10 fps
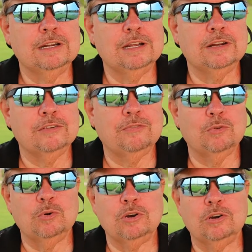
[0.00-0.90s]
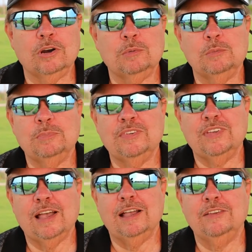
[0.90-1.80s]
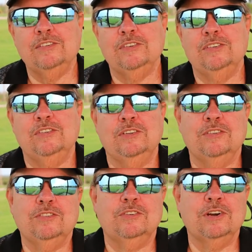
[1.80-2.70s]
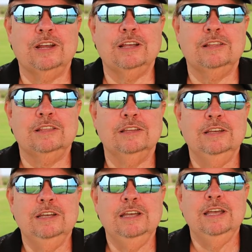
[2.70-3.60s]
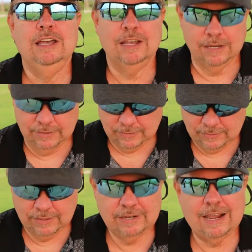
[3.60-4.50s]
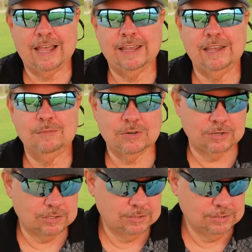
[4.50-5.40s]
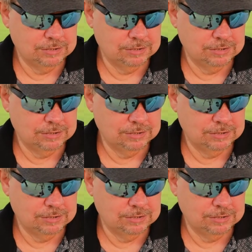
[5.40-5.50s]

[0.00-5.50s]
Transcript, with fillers: and your fluorocarbon, besides just the strength, is the diameter.